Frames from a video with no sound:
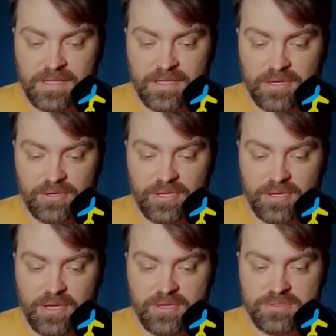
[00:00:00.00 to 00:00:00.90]
Here he
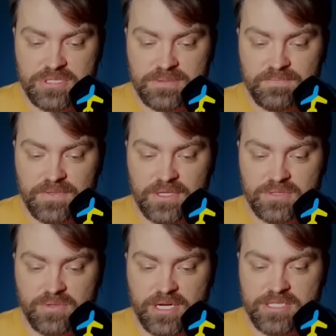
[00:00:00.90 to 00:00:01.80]
goes. He
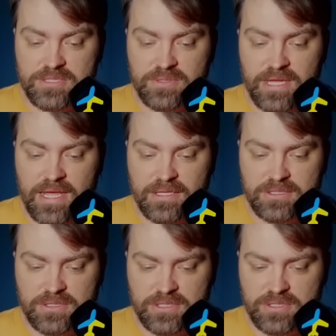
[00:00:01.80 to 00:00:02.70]
tries to
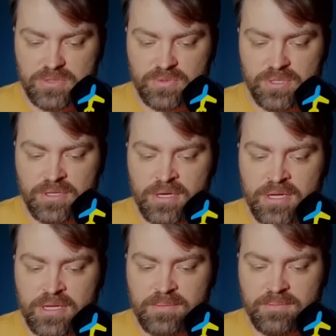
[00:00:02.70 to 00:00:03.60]
enter the door,
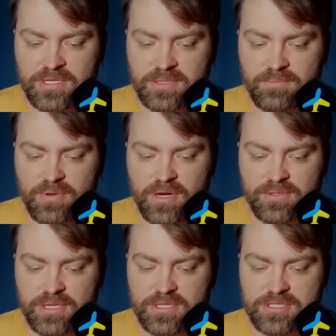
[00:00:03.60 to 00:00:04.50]
but
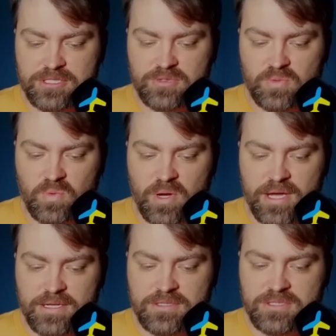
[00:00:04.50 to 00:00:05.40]
umbrella is too
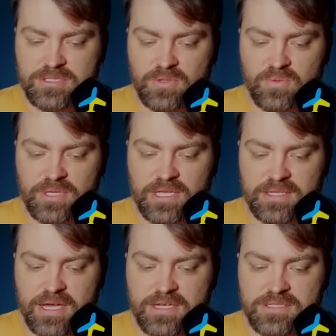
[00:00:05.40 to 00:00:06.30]
wide, so what he
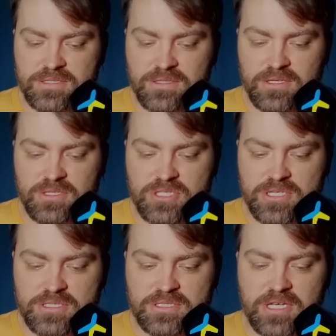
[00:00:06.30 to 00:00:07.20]
does, he
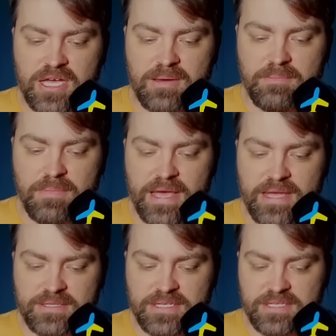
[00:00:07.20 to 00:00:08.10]
just
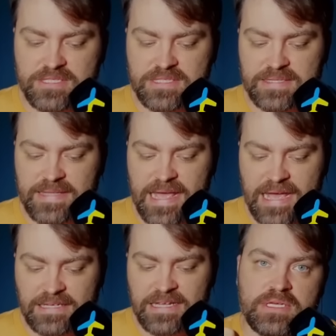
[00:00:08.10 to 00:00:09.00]
abandons
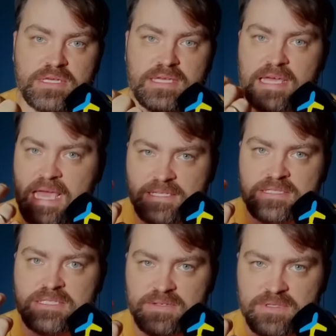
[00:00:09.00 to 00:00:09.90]
that. He
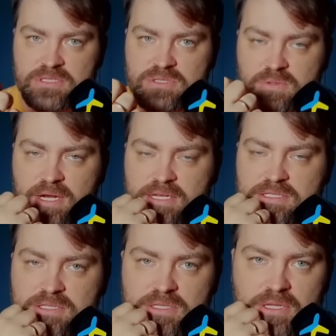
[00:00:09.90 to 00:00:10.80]
hadn't even tried
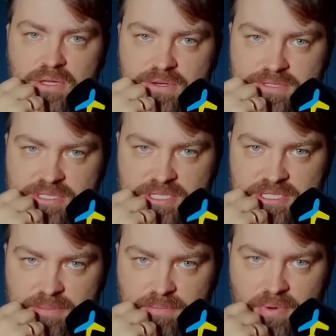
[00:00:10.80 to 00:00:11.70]
to close
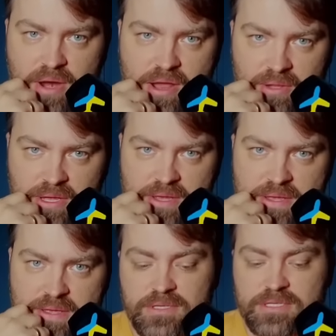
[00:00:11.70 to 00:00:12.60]
this umbrella.
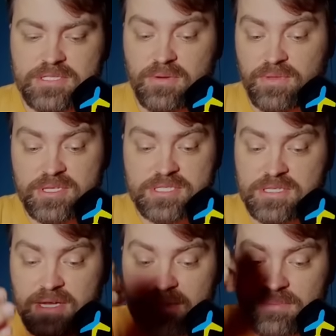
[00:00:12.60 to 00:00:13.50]
So this
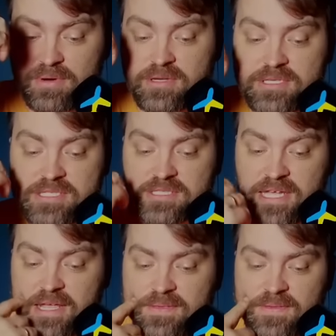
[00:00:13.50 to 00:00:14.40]
umbrella
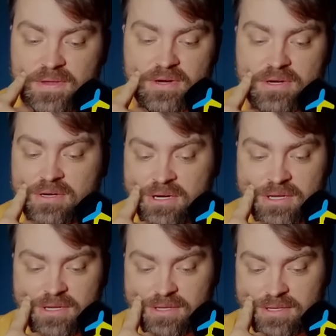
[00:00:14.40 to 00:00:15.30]
stayed there,
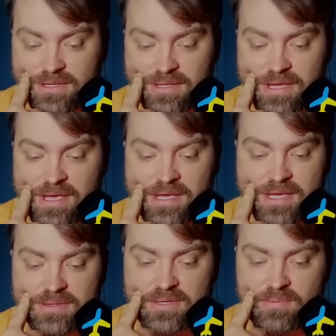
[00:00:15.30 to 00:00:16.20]
yeah,
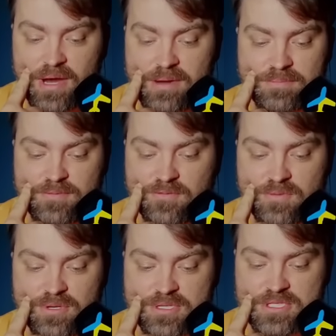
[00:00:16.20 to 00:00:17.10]
at the ramp
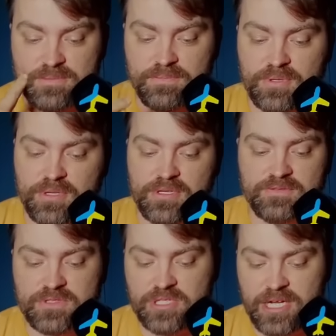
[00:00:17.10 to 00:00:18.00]
for some period
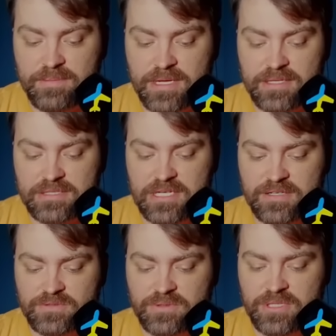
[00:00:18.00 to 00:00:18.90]
of time, and
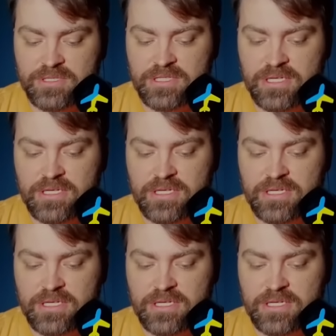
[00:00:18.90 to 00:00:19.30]
after it,